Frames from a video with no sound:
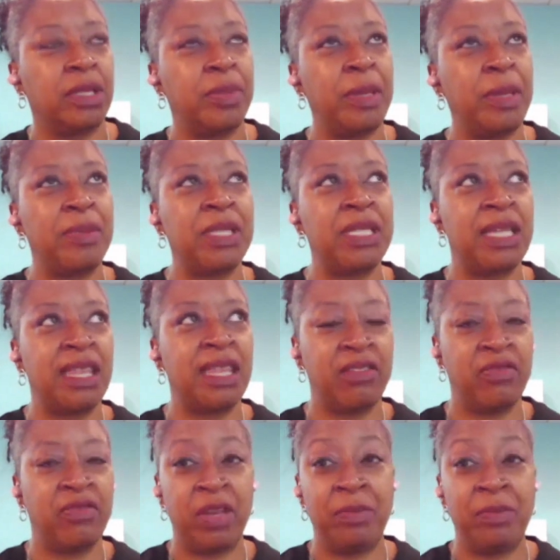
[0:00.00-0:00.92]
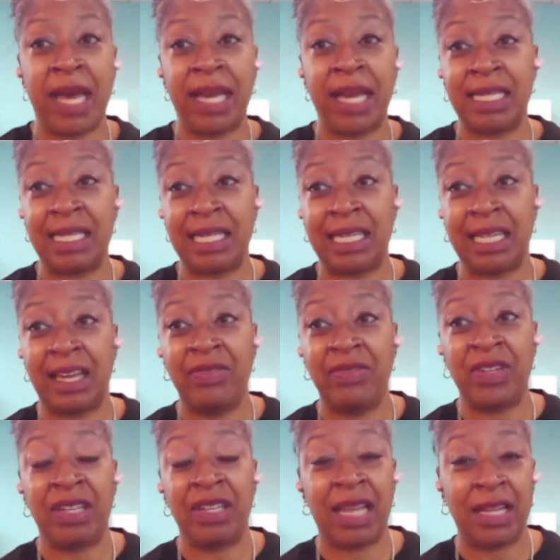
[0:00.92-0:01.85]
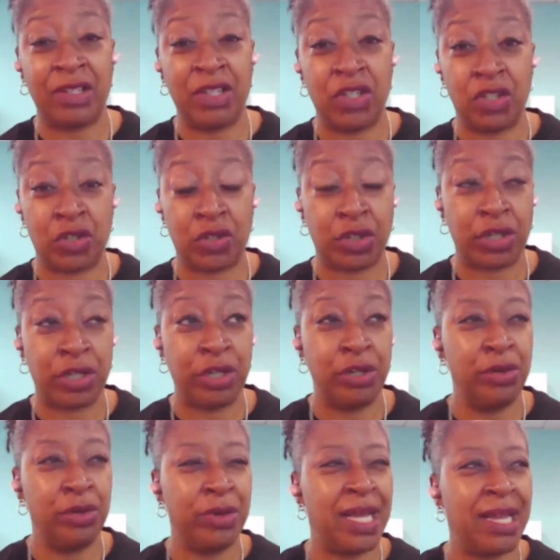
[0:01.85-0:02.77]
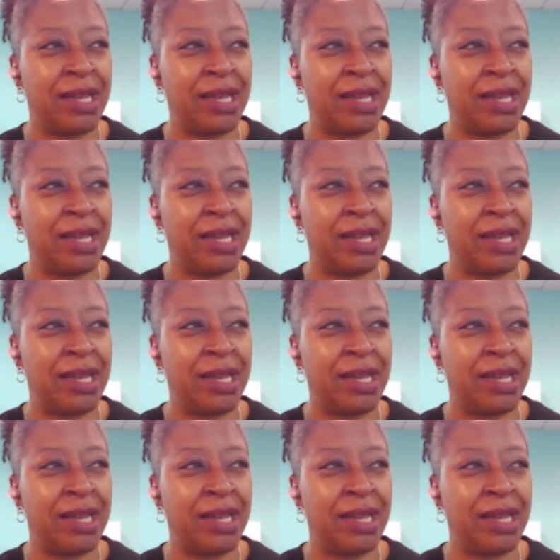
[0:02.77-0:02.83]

people say that feedback is a gift, and that's true.